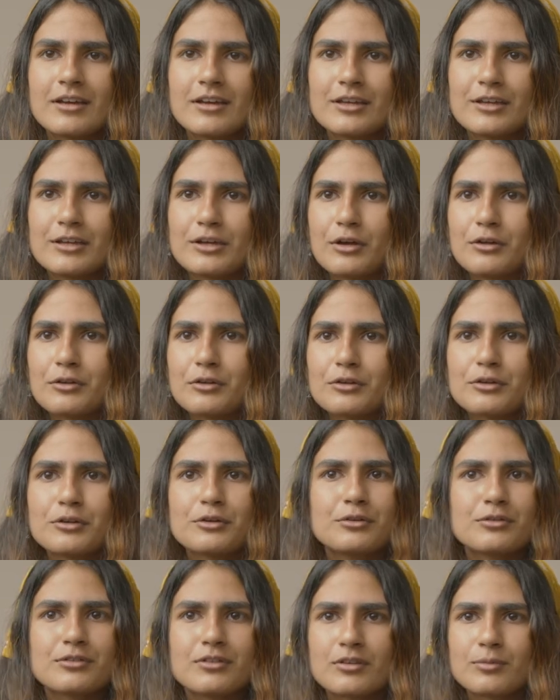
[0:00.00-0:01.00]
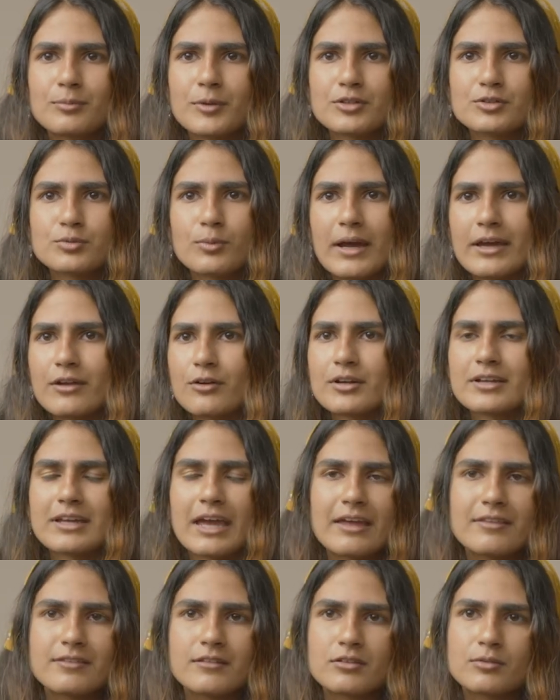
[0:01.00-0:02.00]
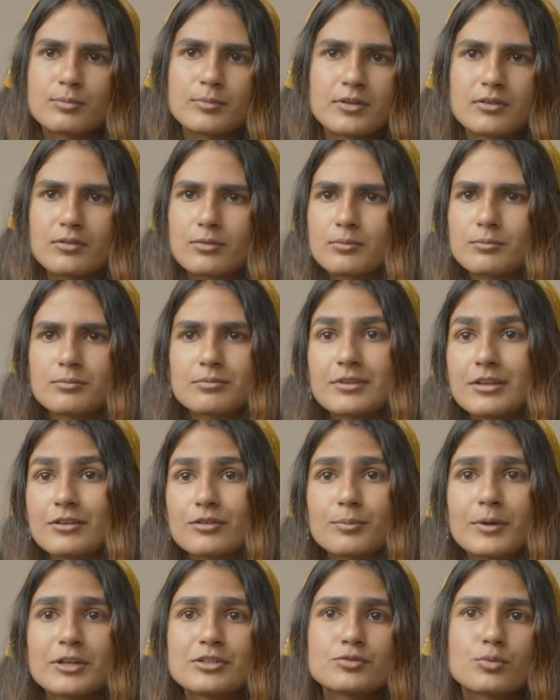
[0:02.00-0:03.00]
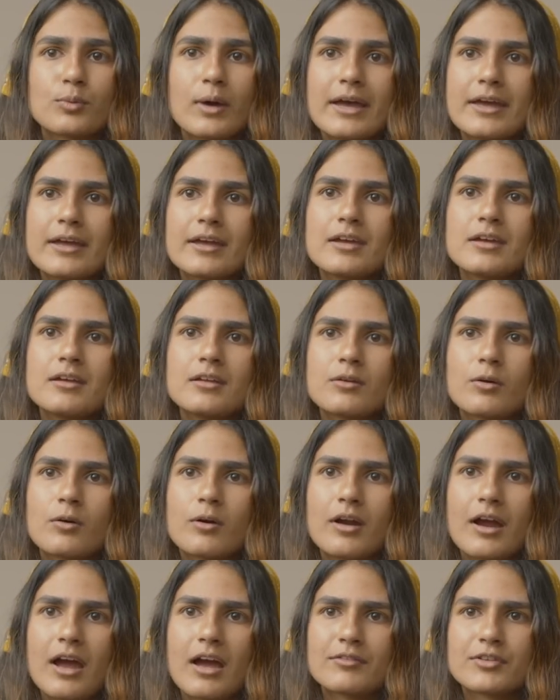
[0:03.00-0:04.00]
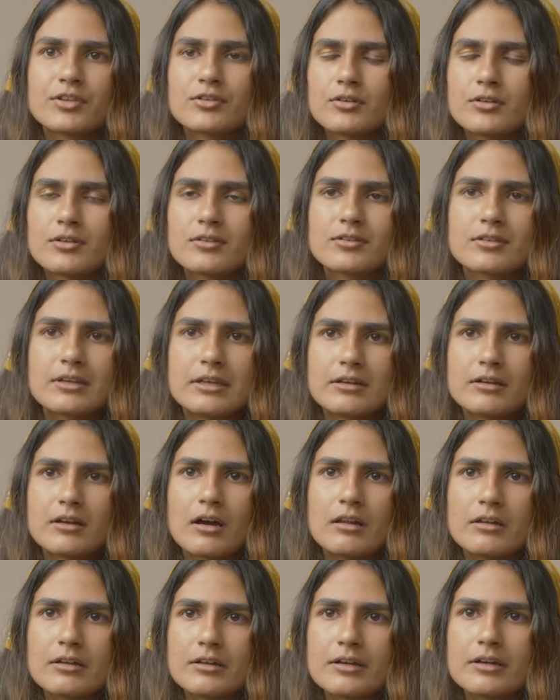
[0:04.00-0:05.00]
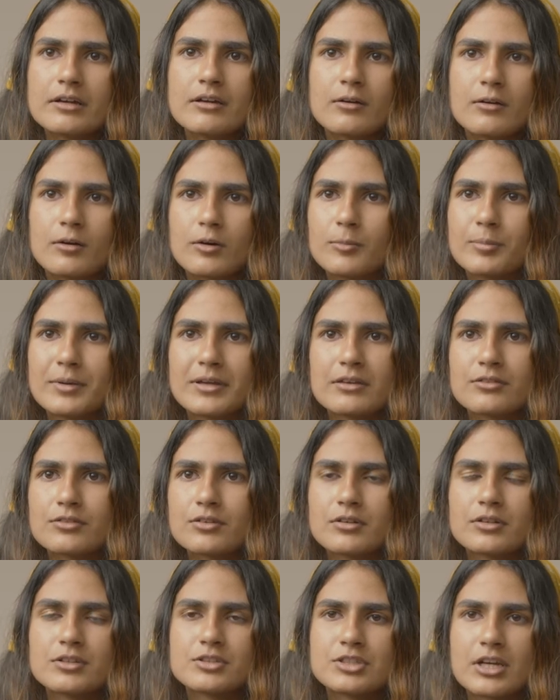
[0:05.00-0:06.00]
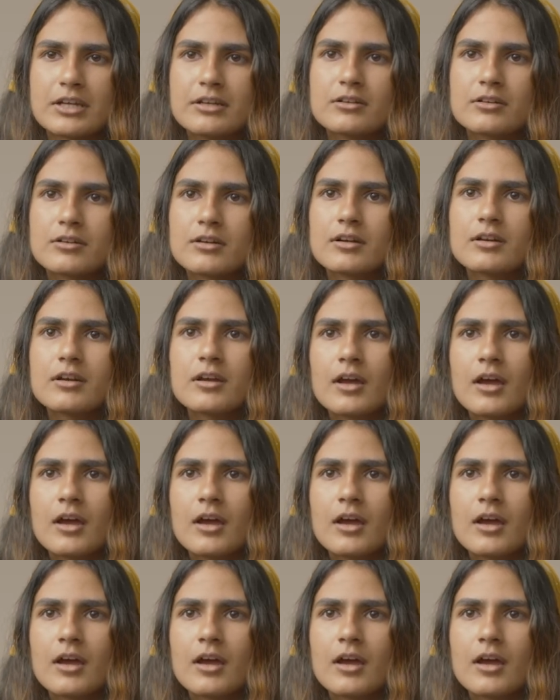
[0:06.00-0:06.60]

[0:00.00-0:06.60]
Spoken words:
lose this much weight or gain this much weight or have a certain skin color or be a certain gender.